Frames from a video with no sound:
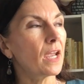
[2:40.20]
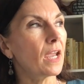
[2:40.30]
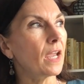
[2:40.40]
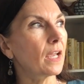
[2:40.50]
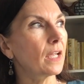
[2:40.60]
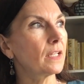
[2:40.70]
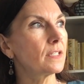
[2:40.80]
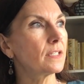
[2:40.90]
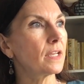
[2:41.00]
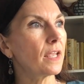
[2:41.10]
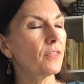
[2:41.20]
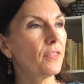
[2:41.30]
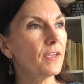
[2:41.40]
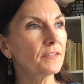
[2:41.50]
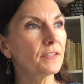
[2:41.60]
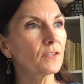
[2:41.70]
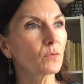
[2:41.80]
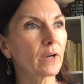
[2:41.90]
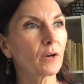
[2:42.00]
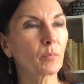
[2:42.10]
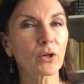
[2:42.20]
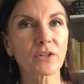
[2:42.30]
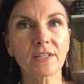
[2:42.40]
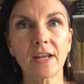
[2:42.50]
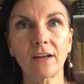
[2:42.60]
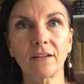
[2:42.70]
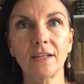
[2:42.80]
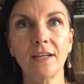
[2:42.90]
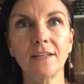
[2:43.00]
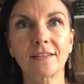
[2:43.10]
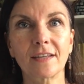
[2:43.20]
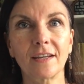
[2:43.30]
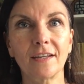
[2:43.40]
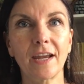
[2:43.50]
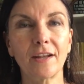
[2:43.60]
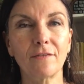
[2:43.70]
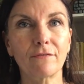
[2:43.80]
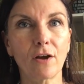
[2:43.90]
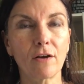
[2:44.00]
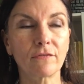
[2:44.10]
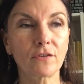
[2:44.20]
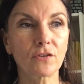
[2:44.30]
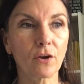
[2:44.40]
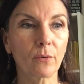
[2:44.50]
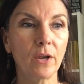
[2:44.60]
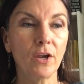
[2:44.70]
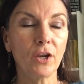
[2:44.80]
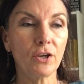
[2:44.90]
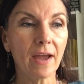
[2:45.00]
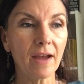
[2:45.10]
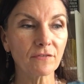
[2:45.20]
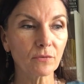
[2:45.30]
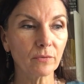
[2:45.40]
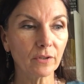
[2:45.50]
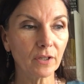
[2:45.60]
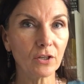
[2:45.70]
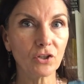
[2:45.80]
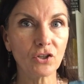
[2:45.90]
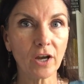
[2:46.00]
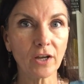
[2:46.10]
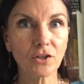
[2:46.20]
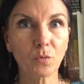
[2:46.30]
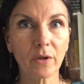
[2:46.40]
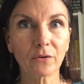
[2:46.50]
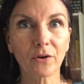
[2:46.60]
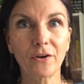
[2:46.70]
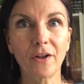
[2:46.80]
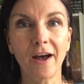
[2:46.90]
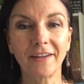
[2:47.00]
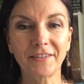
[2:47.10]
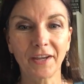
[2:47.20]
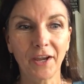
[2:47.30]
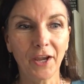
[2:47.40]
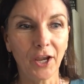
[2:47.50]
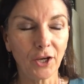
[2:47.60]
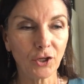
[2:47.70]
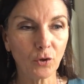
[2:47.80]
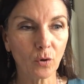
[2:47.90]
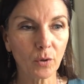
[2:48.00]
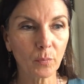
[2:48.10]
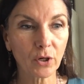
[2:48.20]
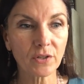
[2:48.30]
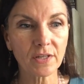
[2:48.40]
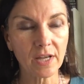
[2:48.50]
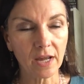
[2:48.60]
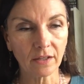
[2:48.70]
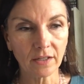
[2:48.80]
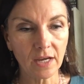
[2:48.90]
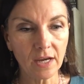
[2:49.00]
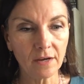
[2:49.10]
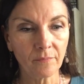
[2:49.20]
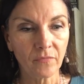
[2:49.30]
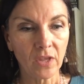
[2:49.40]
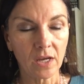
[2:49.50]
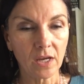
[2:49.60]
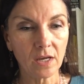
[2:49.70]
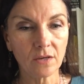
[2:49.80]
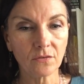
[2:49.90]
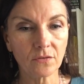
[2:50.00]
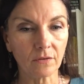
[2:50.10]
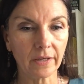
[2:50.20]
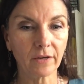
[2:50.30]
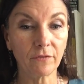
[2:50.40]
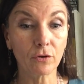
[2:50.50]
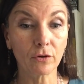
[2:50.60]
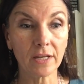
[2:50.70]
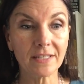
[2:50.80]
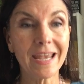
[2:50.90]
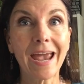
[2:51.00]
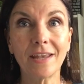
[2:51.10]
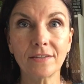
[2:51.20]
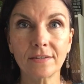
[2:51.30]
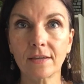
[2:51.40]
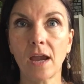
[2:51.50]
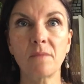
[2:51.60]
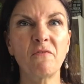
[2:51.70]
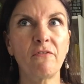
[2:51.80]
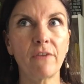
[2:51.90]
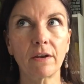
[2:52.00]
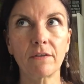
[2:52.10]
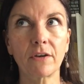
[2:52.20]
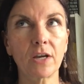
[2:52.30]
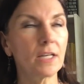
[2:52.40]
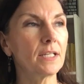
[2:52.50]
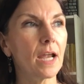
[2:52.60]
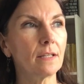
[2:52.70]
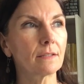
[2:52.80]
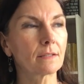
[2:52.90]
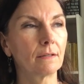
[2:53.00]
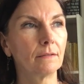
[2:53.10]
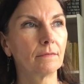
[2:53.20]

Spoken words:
And this is where personalities get involved. So you have to really judge whether or not your personality is like, if you're intense, I'm very, very intense.